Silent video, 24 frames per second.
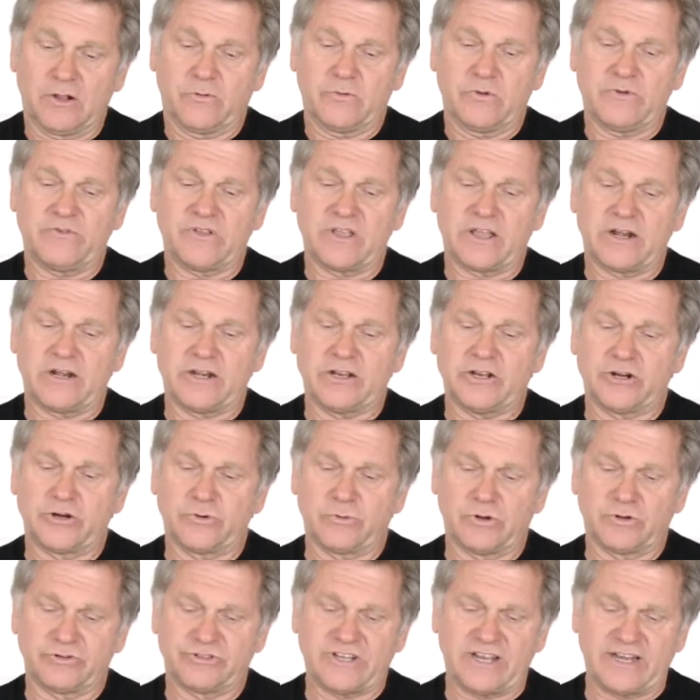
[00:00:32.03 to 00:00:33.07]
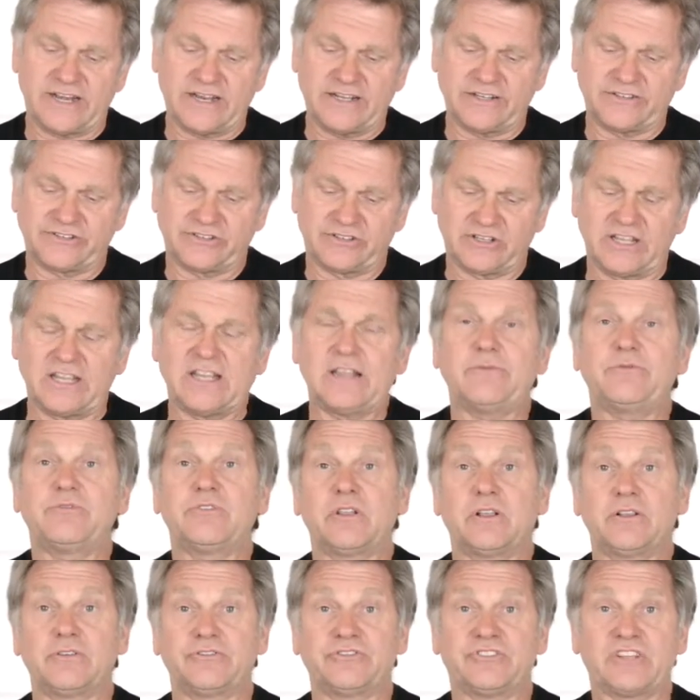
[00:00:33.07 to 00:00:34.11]
We've got an inner rotating sleeve
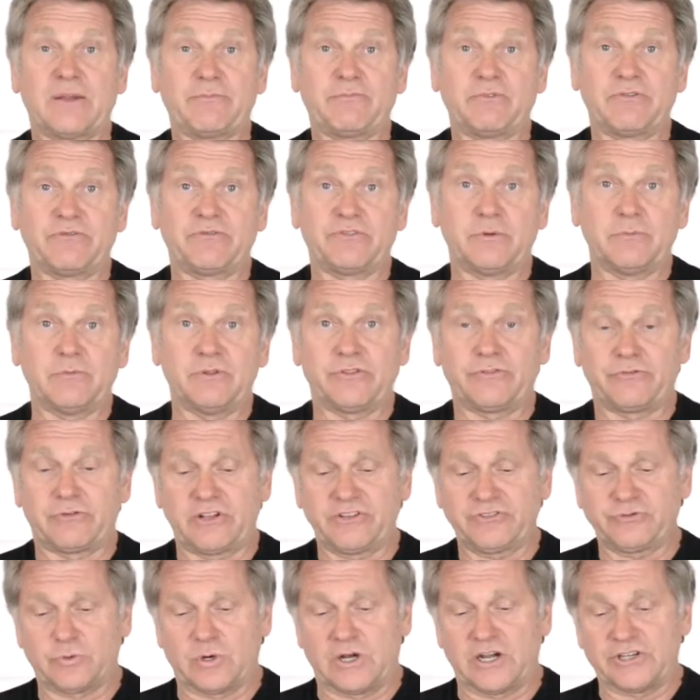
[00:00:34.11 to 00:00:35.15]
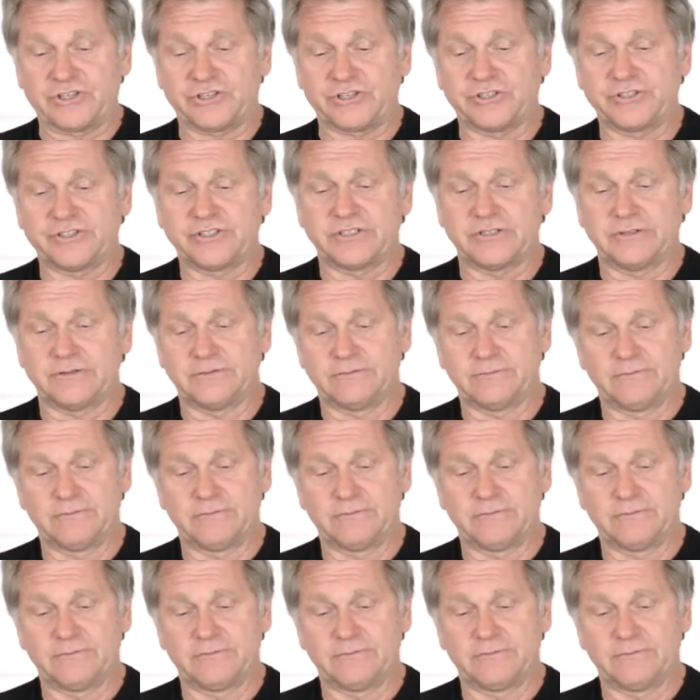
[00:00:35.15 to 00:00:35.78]
separate from the thrust washers.